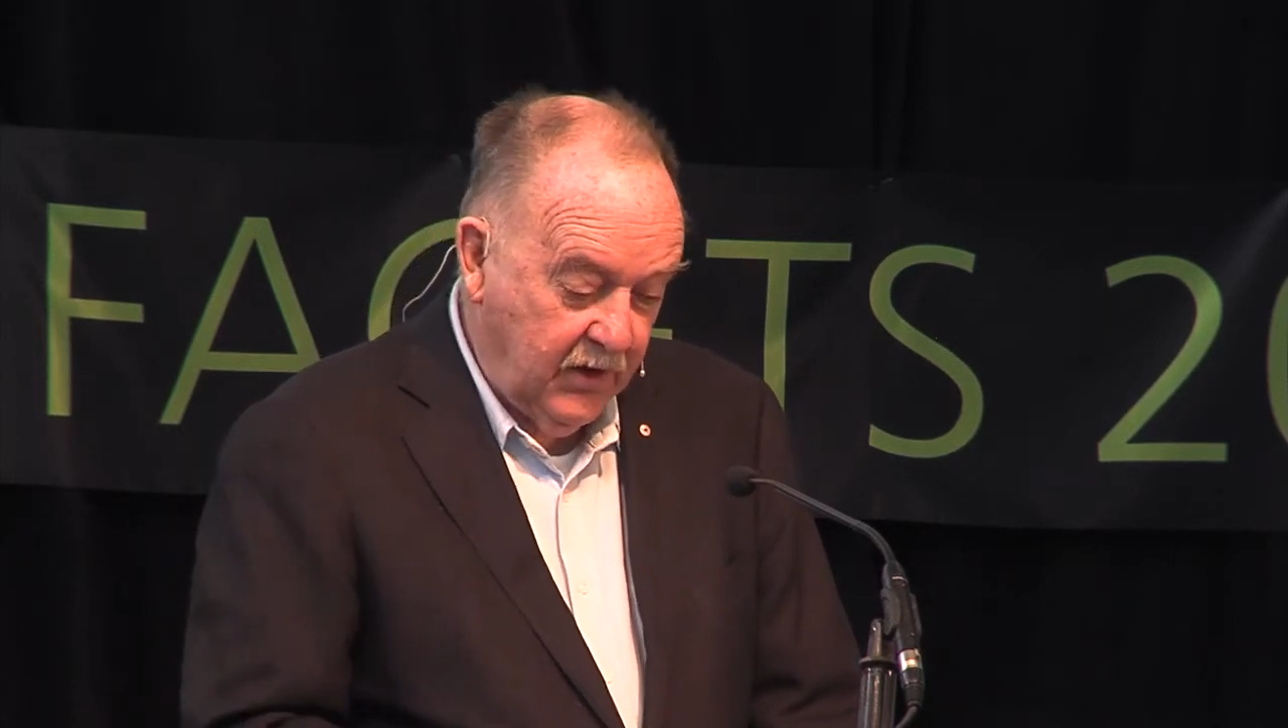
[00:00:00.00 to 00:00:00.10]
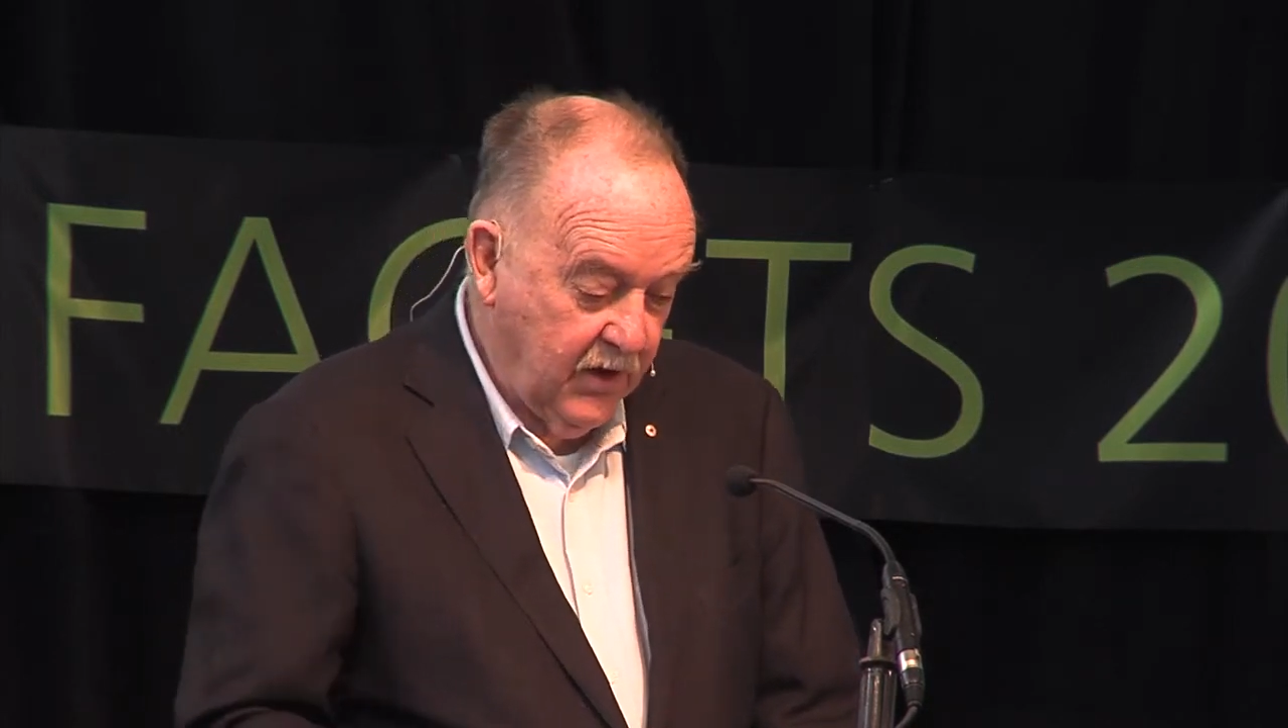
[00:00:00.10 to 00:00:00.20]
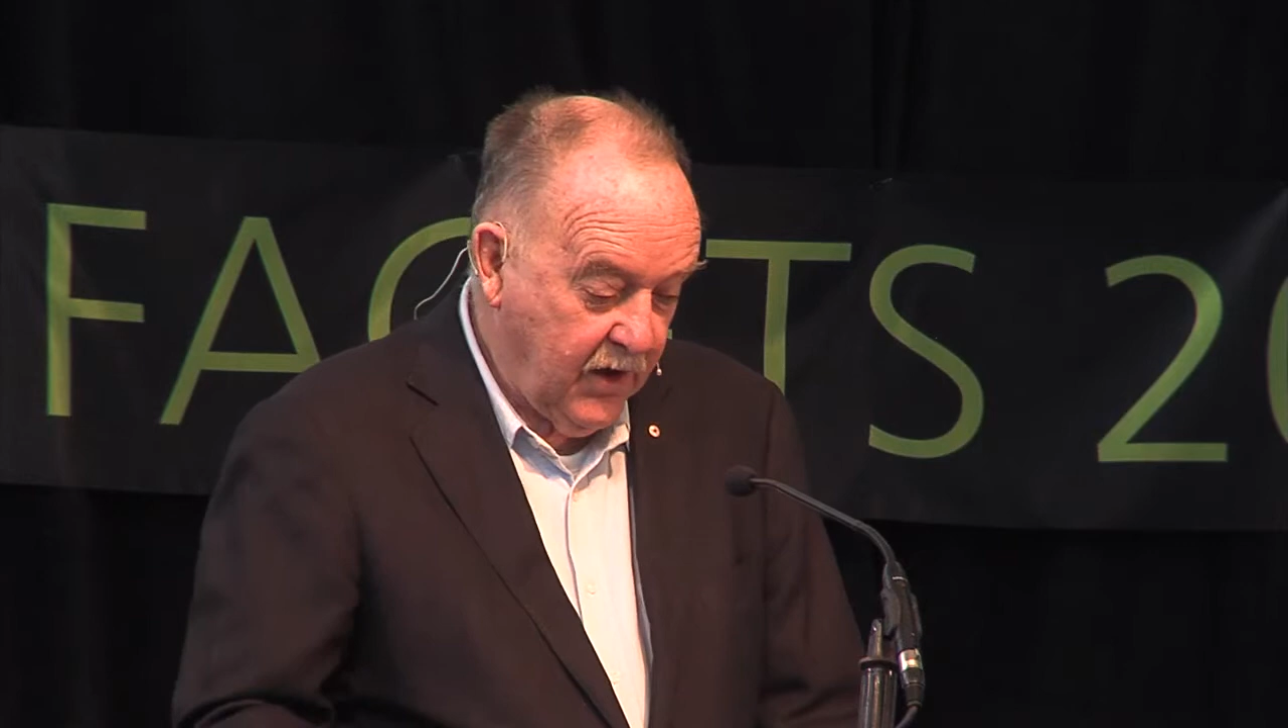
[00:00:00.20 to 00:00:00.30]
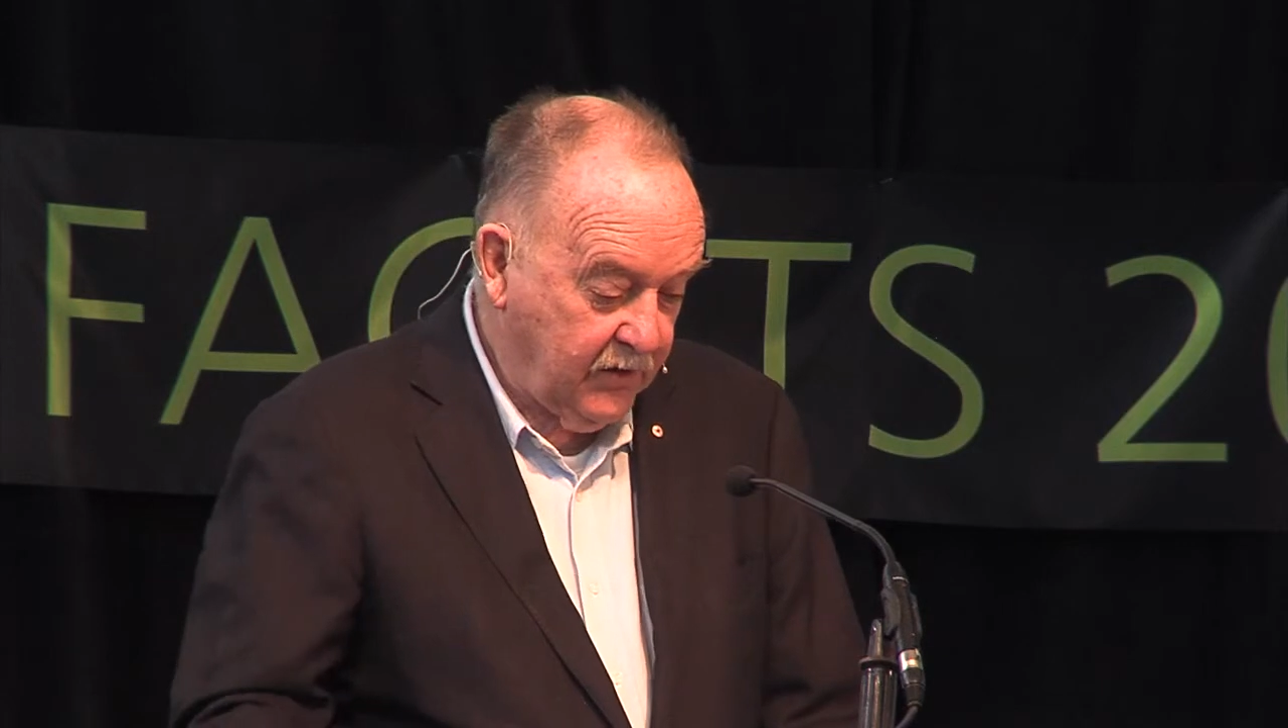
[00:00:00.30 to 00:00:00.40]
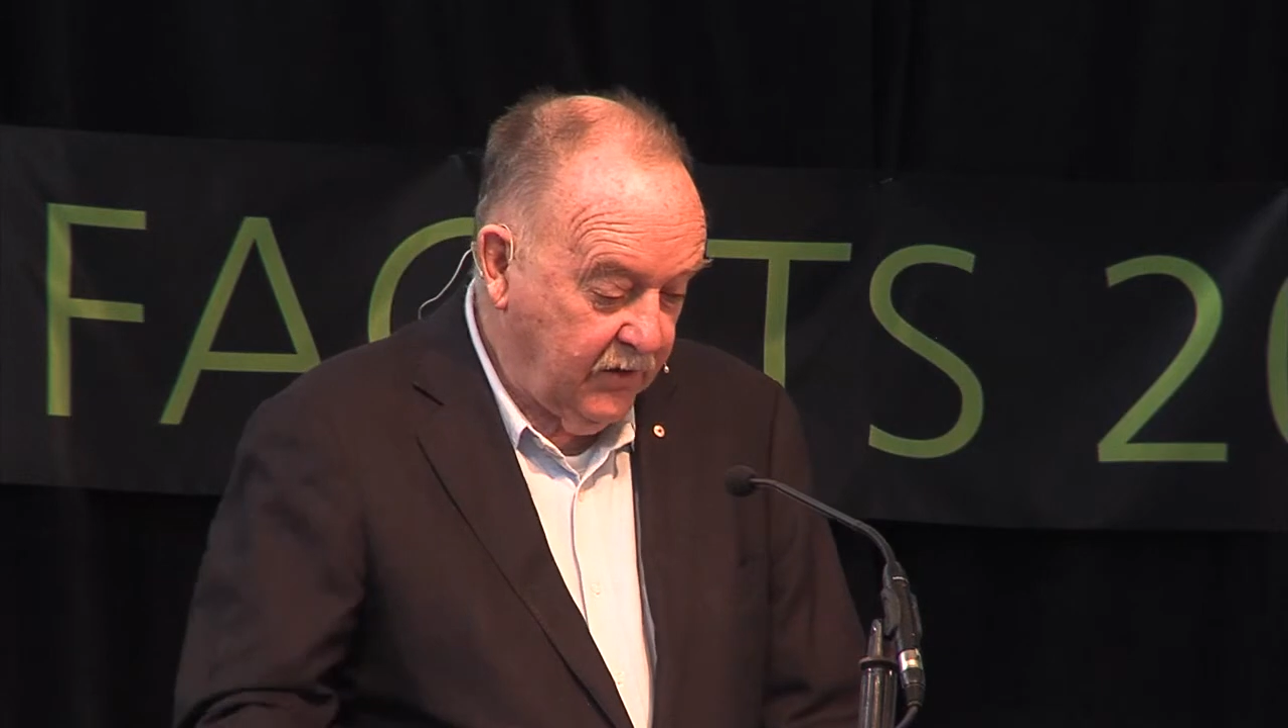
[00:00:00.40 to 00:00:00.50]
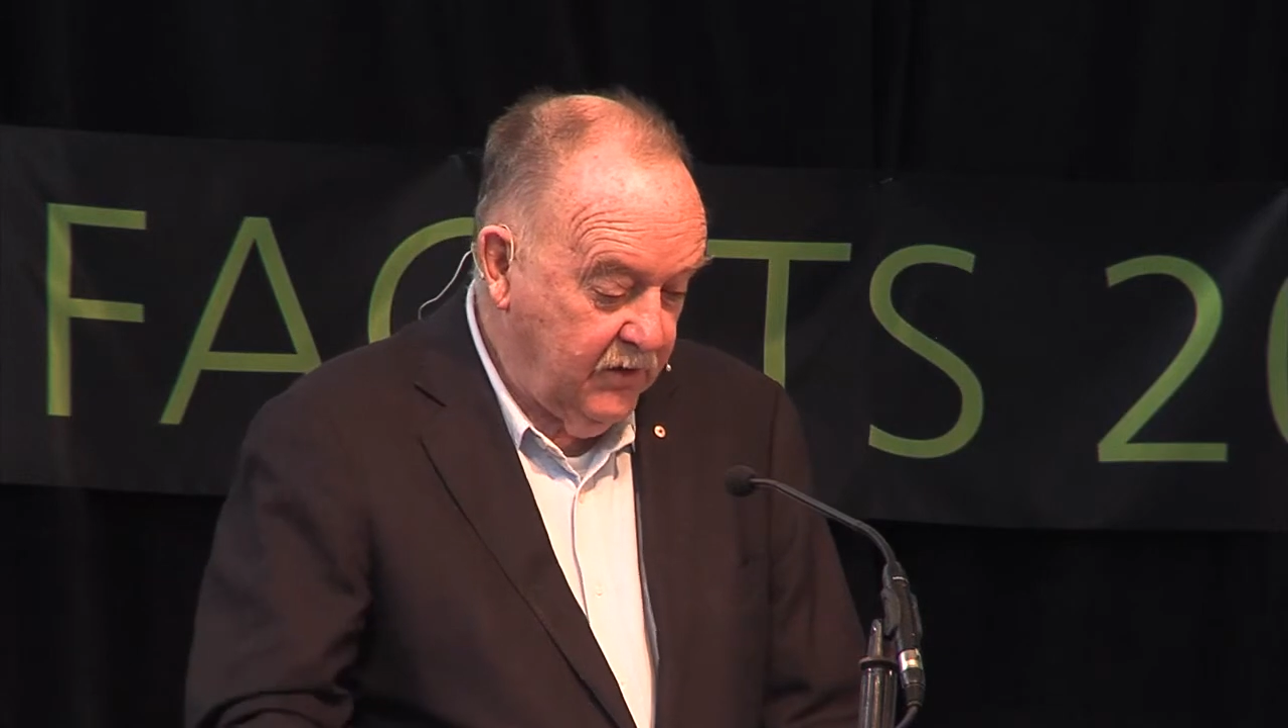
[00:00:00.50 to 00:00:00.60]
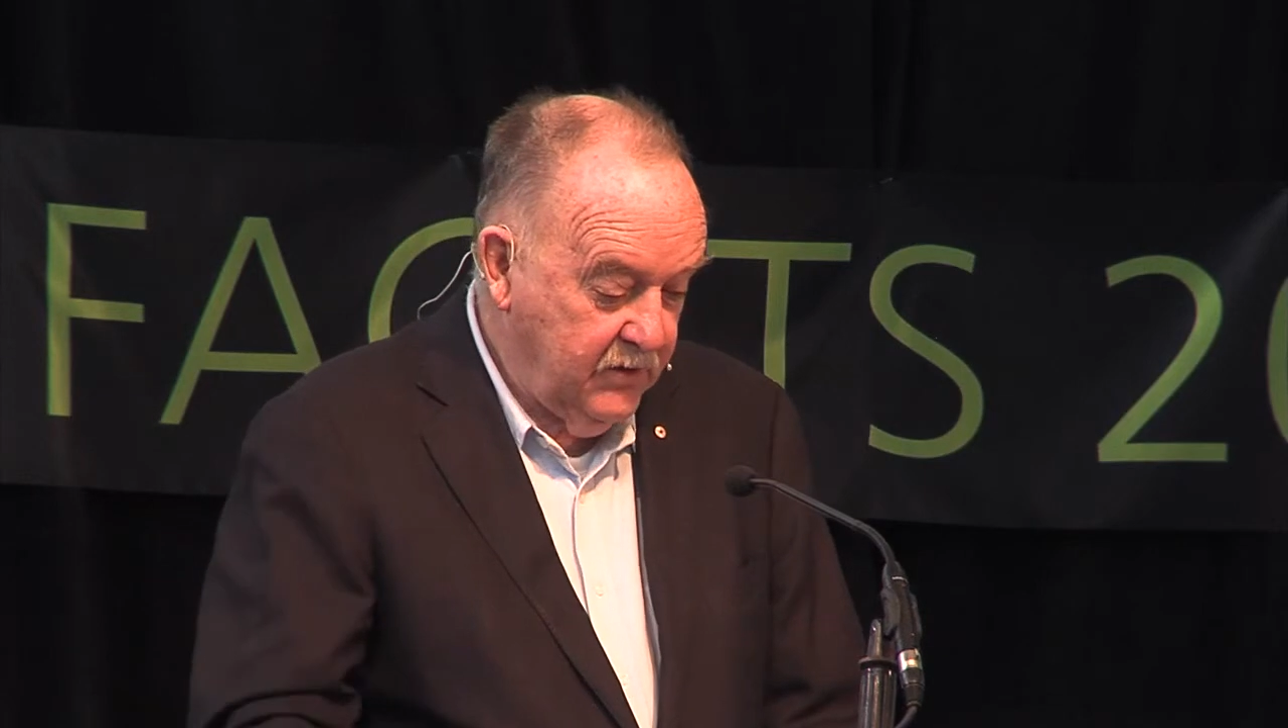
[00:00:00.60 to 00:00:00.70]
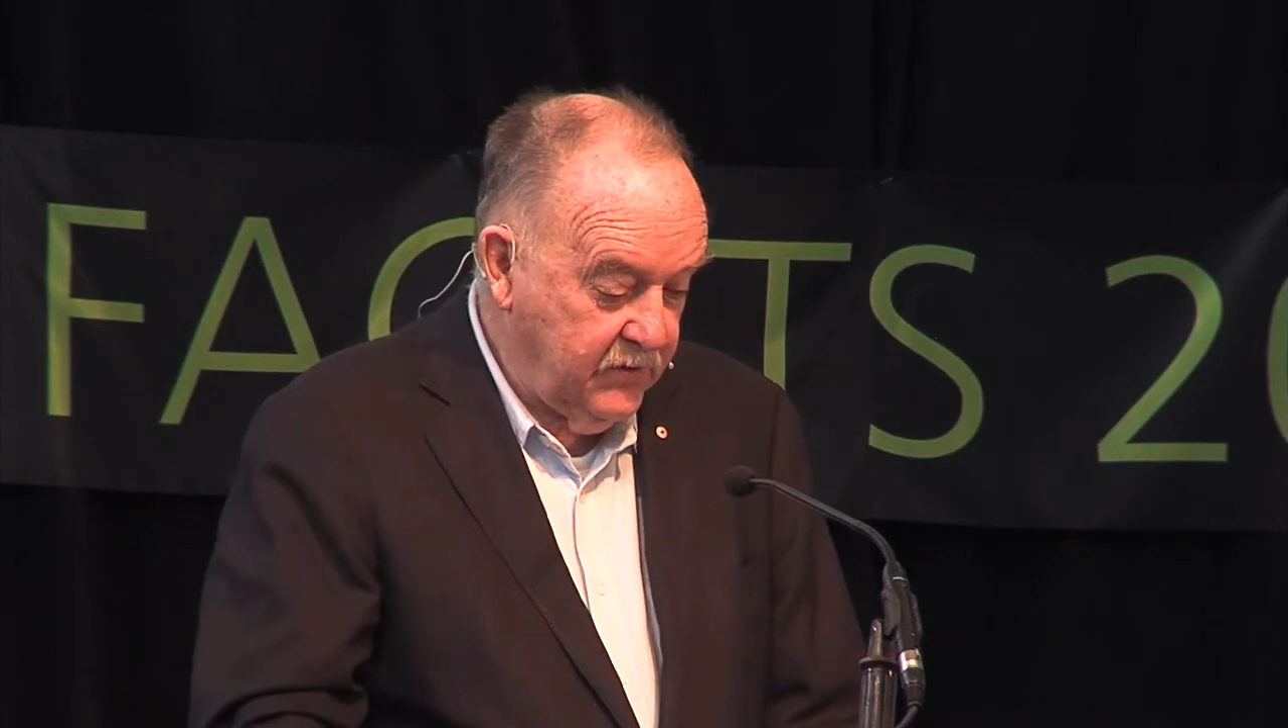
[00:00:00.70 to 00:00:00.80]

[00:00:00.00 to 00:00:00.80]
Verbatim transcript: likely